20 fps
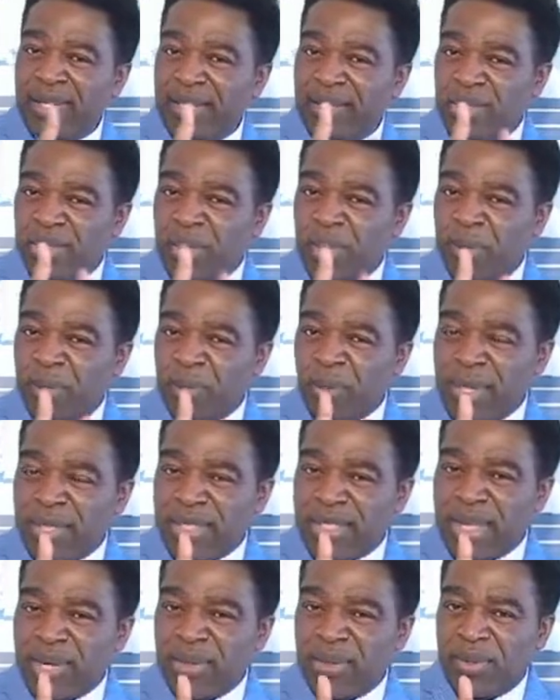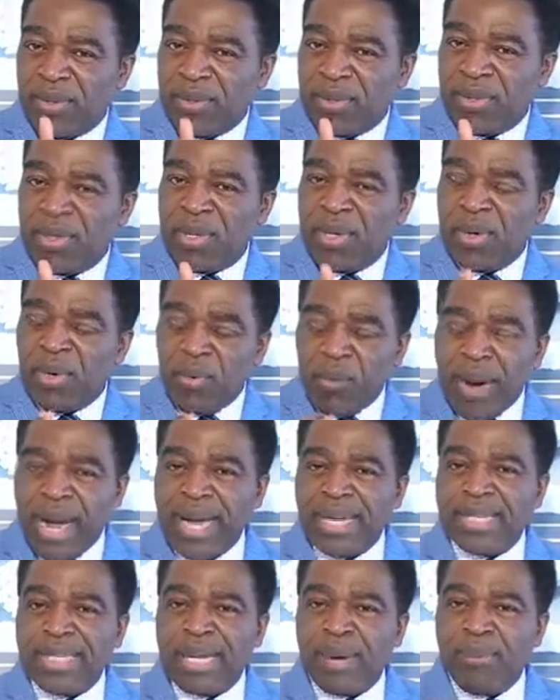Stop one second.
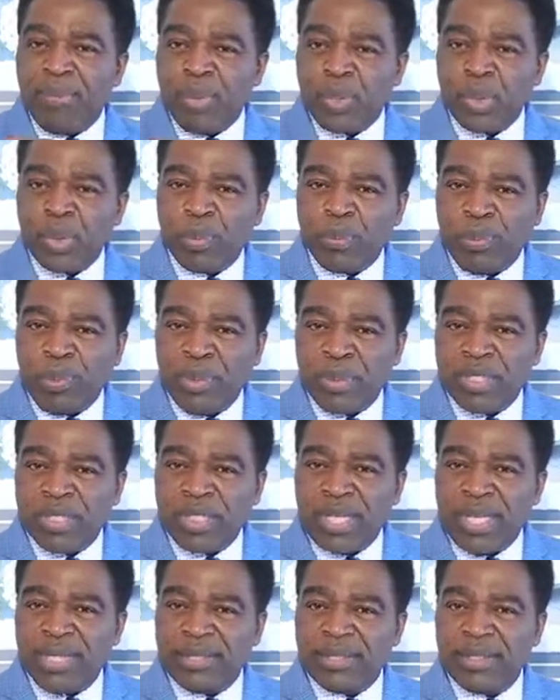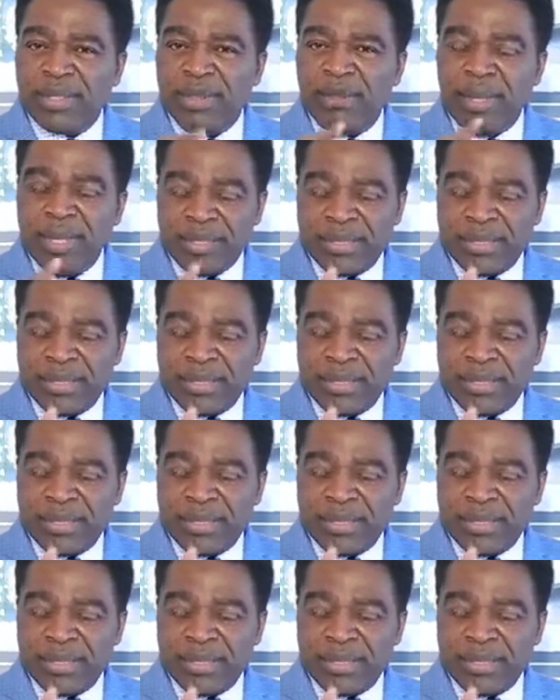Why did Apostle Paul says,